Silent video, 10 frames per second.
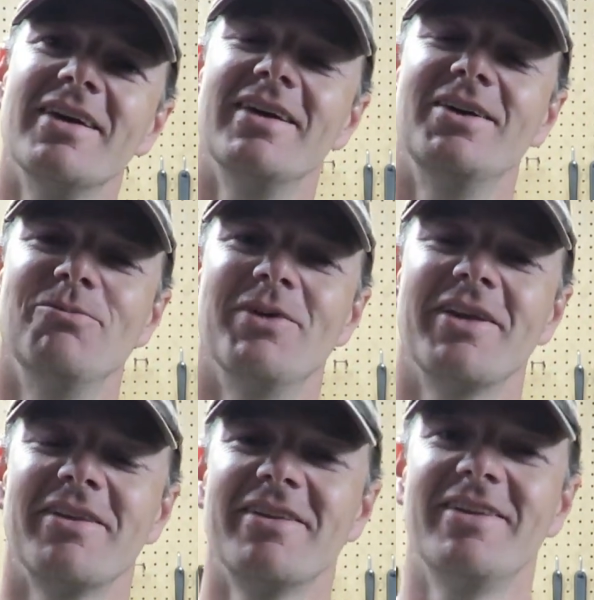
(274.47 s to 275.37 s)

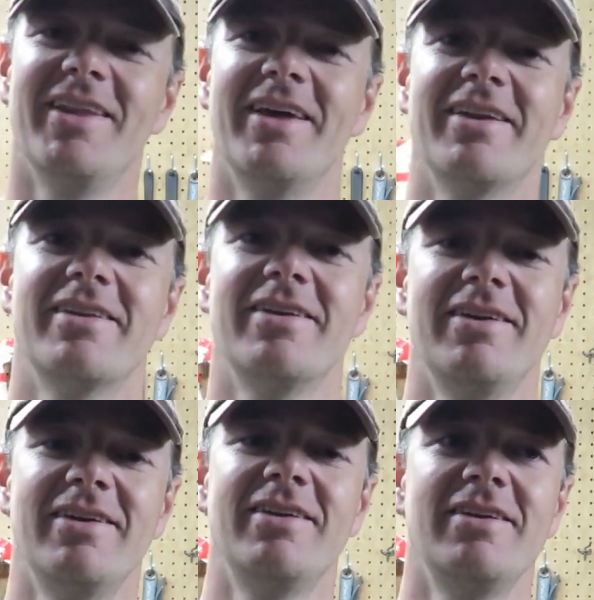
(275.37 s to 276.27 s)
Other than that,
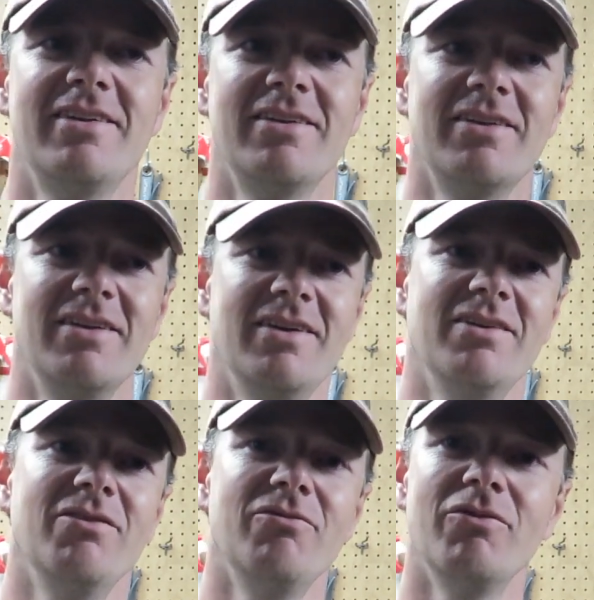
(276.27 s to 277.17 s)

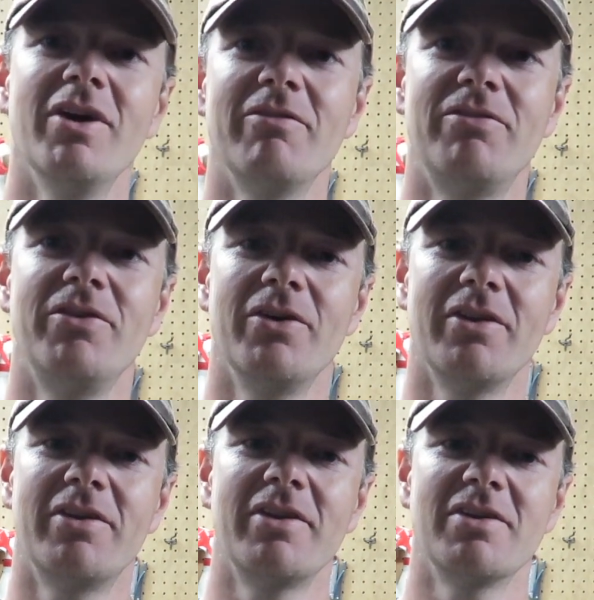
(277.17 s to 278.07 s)
we have a few
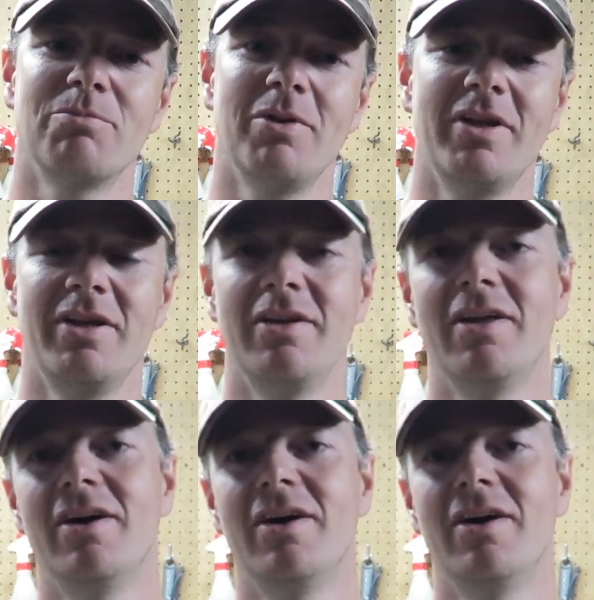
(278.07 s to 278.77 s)
other things planned.